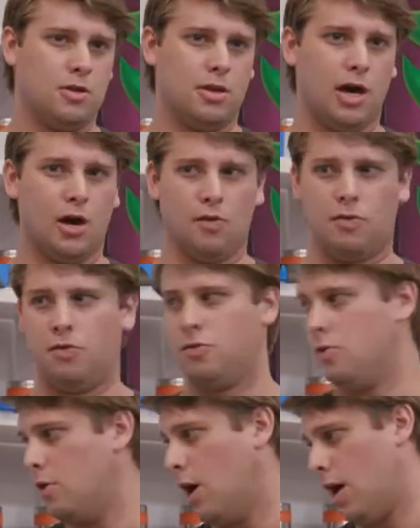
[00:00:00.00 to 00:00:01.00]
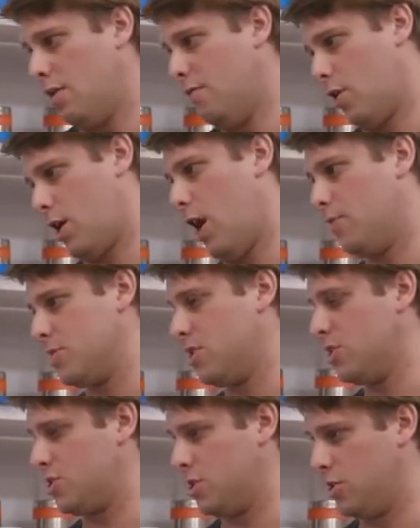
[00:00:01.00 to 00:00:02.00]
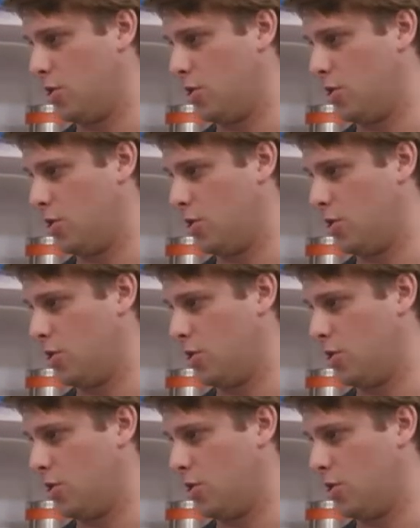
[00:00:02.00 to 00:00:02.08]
Now, out of our competition,